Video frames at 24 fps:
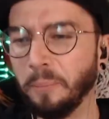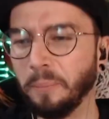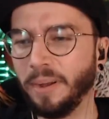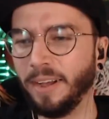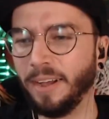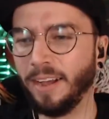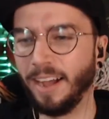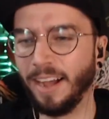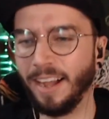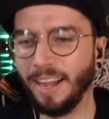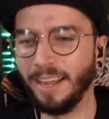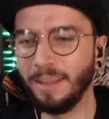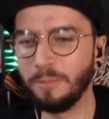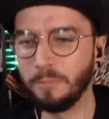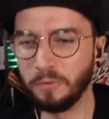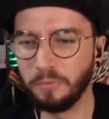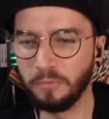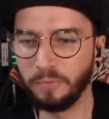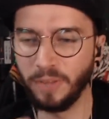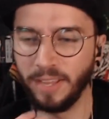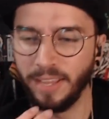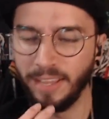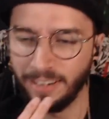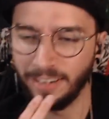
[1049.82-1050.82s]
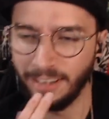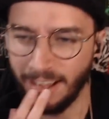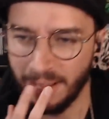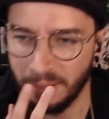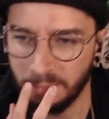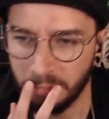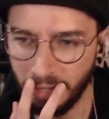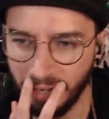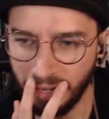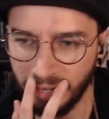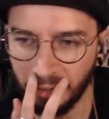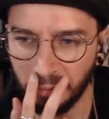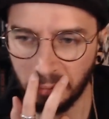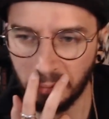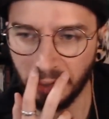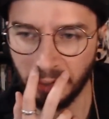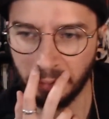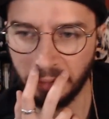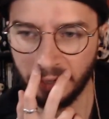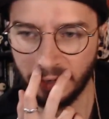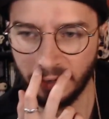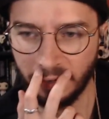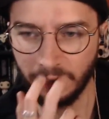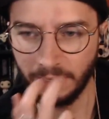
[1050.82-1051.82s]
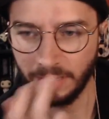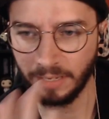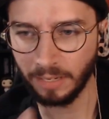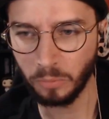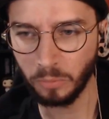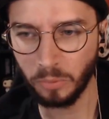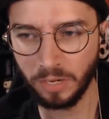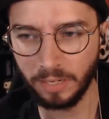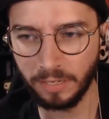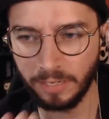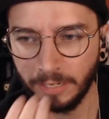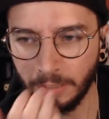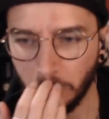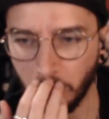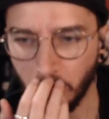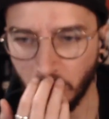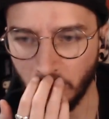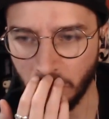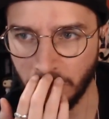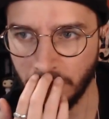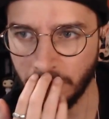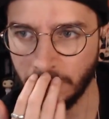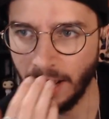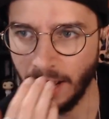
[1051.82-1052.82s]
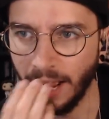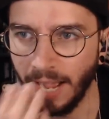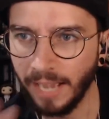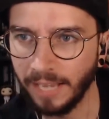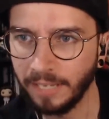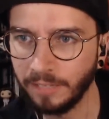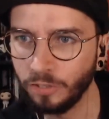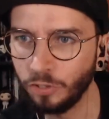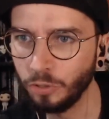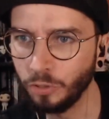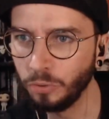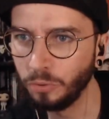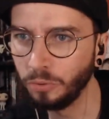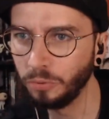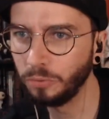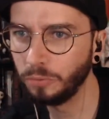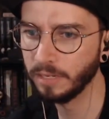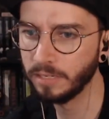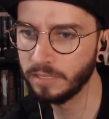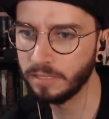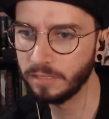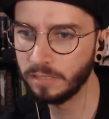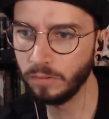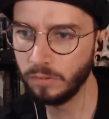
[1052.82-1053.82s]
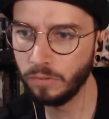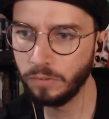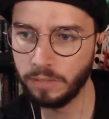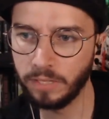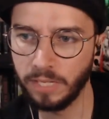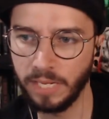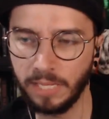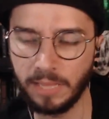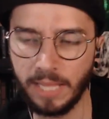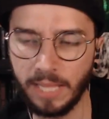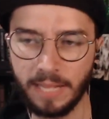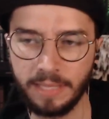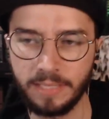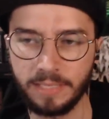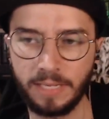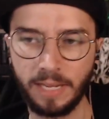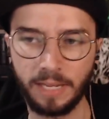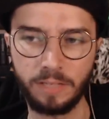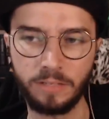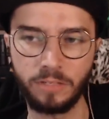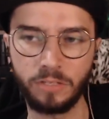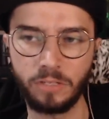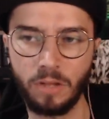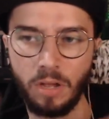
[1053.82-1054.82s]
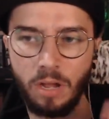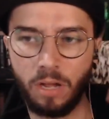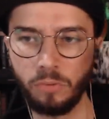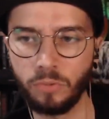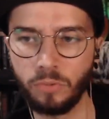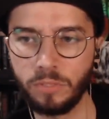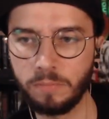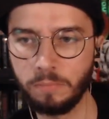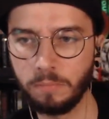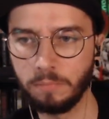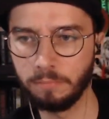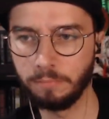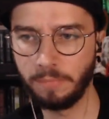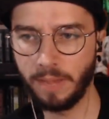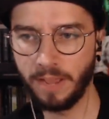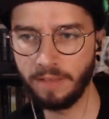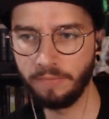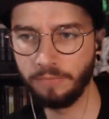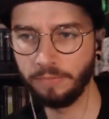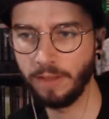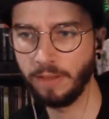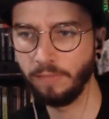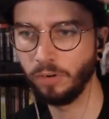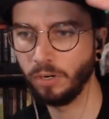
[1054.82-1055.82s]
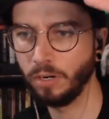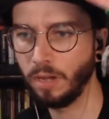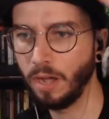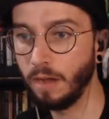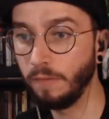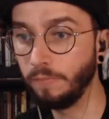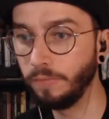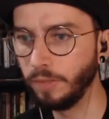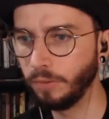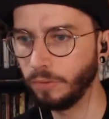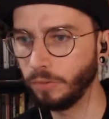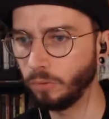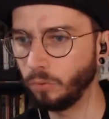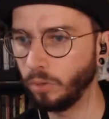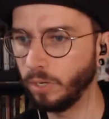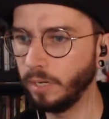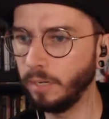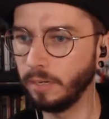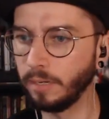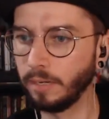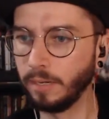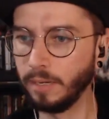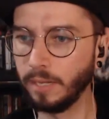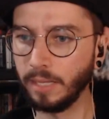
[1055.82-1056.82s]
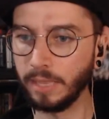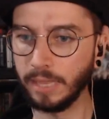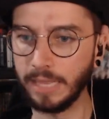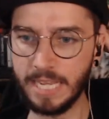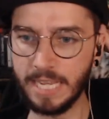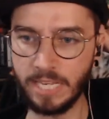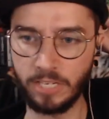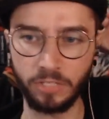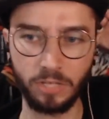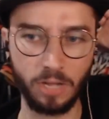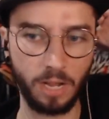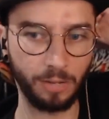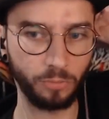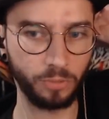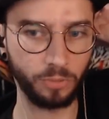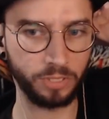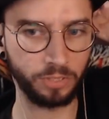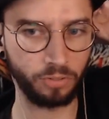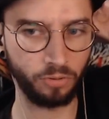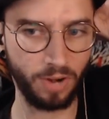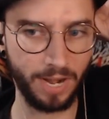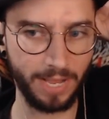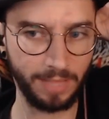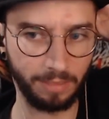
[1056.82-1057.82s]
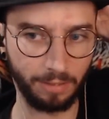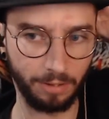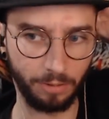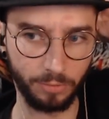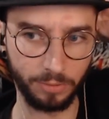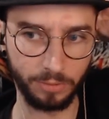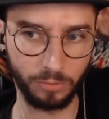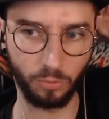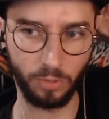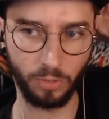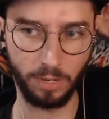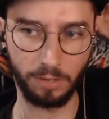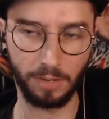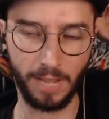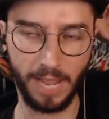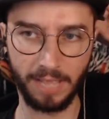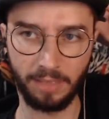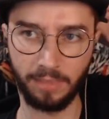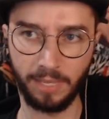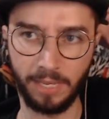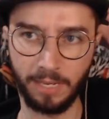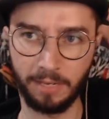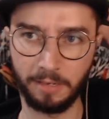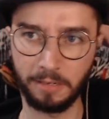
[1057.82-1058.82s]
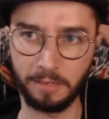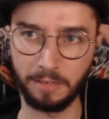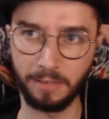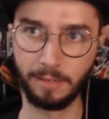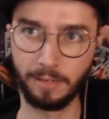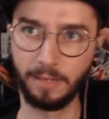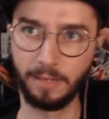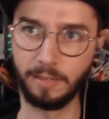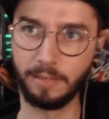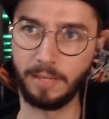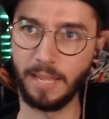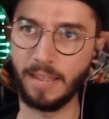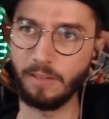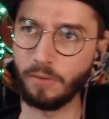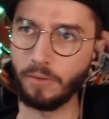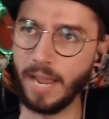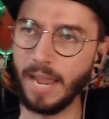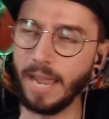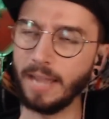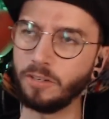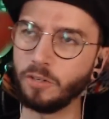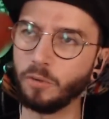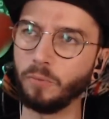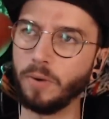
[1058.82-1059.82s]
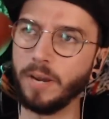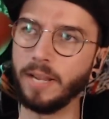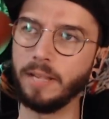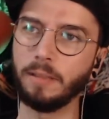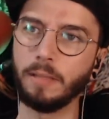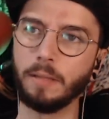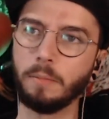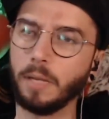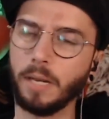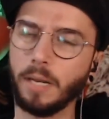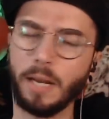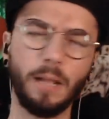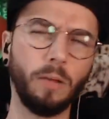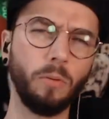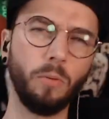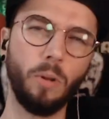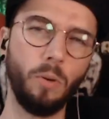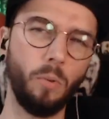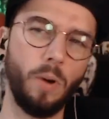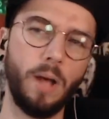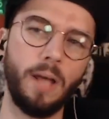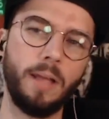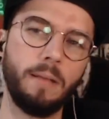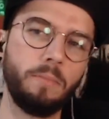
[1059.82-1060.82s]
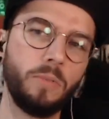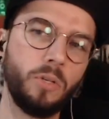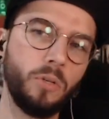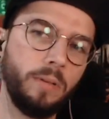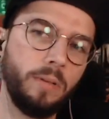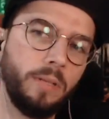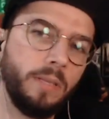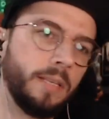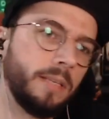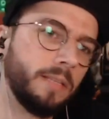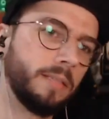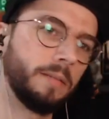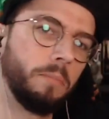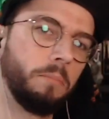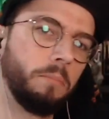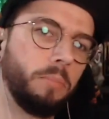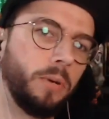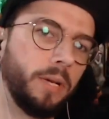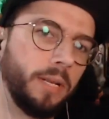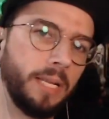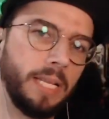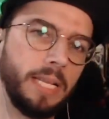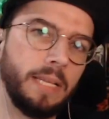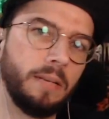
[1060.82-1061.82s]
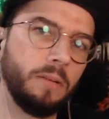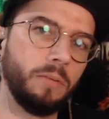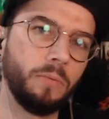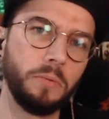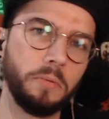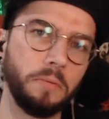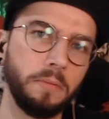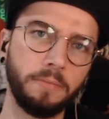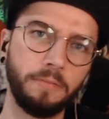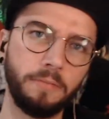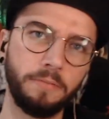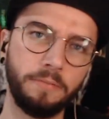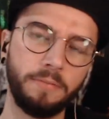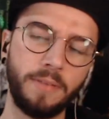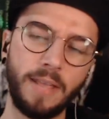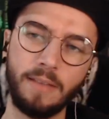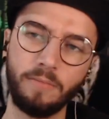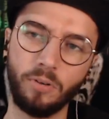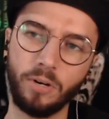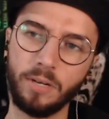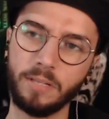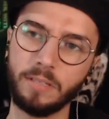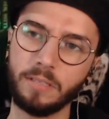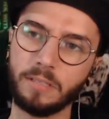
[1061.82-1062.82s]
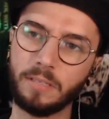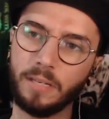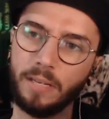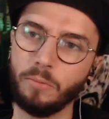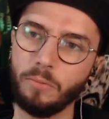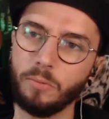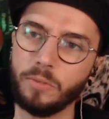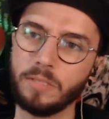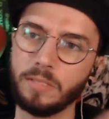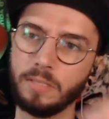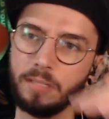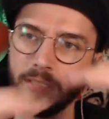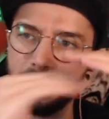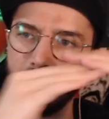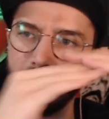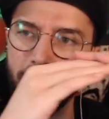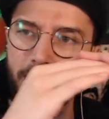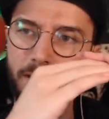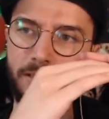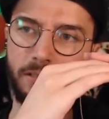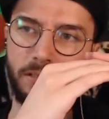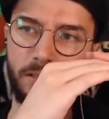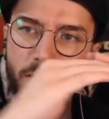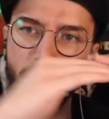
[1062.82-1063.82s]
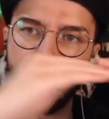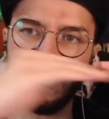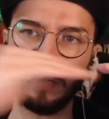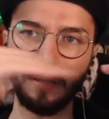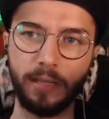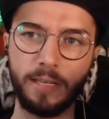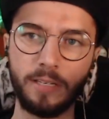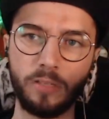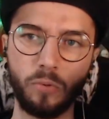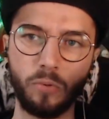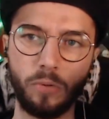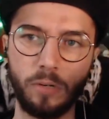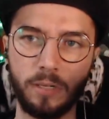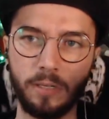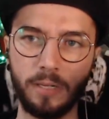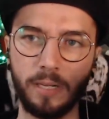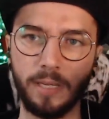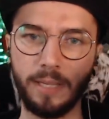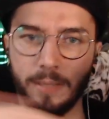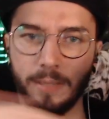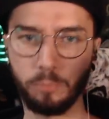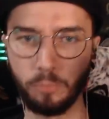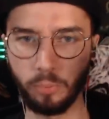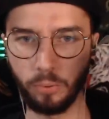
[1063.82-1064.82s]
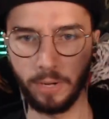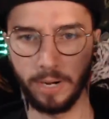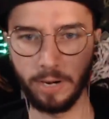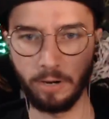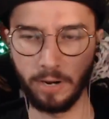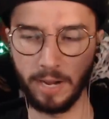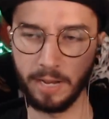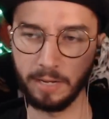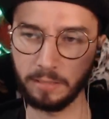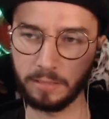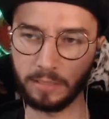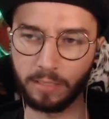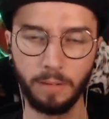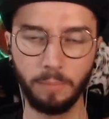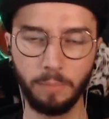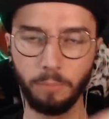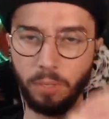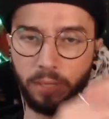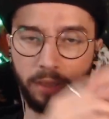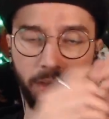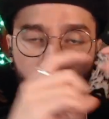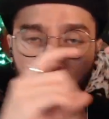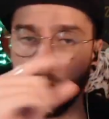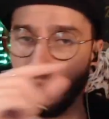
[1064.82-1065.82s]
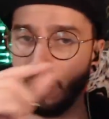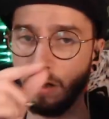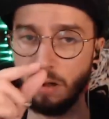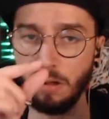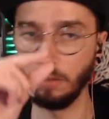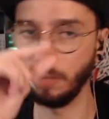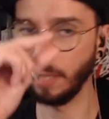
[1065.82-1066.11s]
But I'm a fan, I'm liking what I'm hearing, and I want to hear more. I do still think that second song was my favorite of the three. This song was great though as well. I think if I had to rank them, and I don't know why I'm doing this, but in favorites, it was the second song, this one, and then Prayer X. But they're all